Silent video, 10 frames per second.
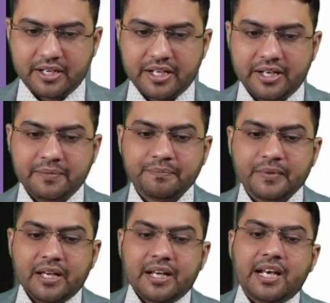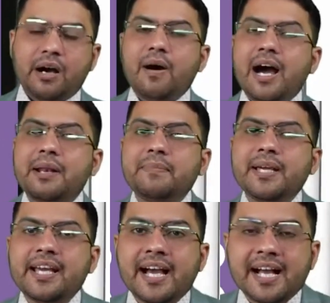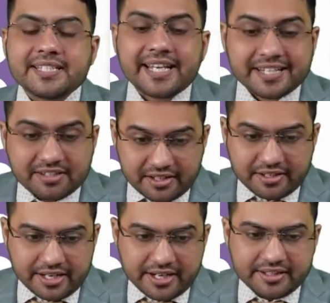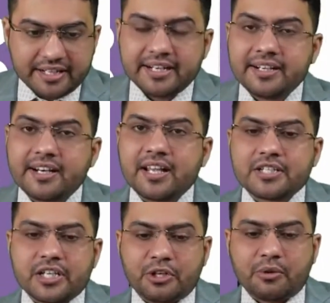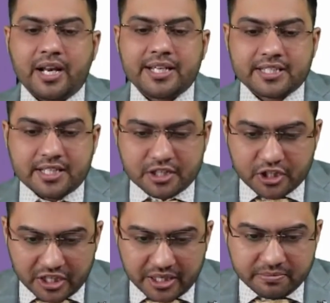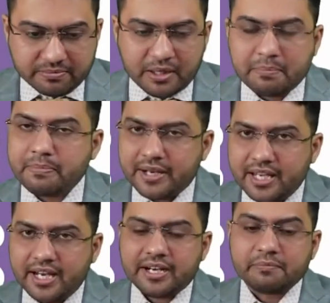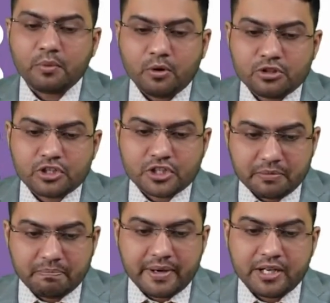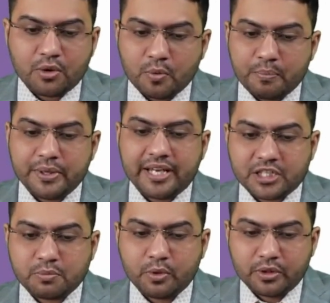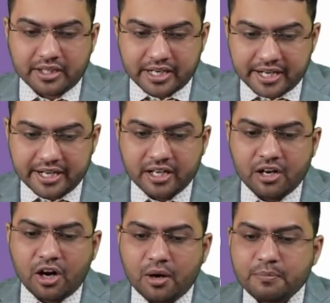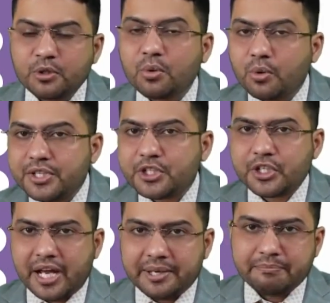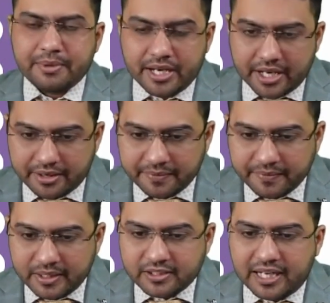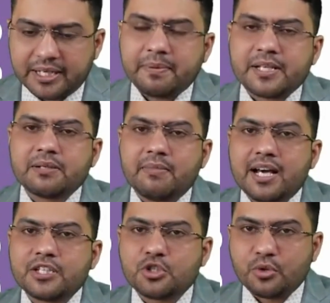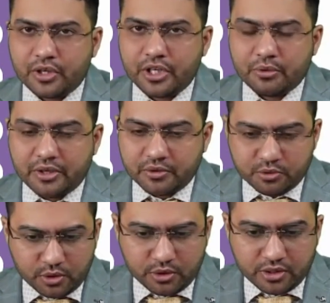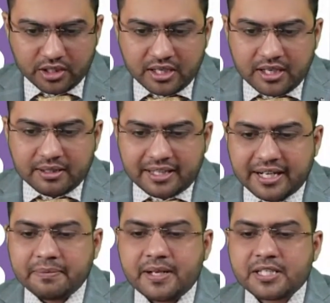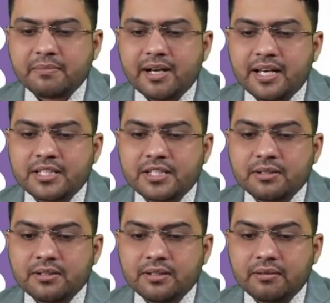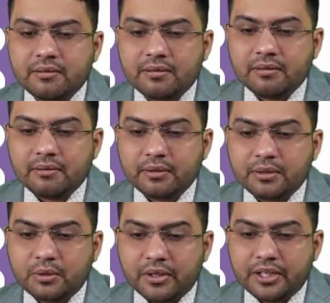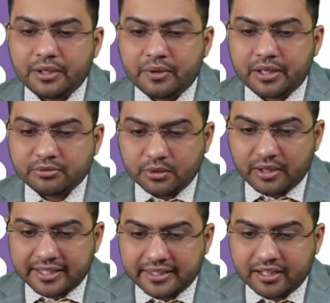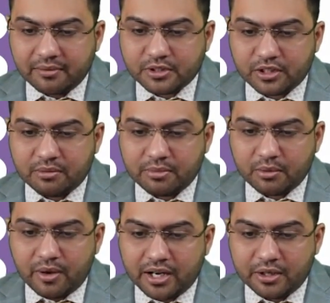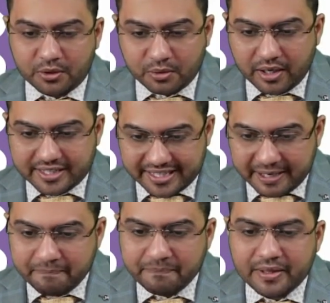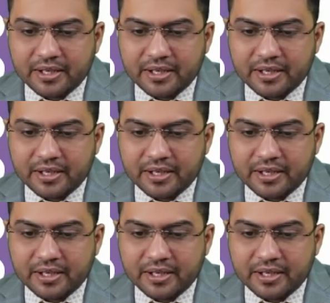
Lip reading: Clear? Now RBI has extended the interest equalization scheme for pre and post shipment rupee export credit up to which time period? 31st March 2024, 31st March 2024. I think option number 1 or 2 are same.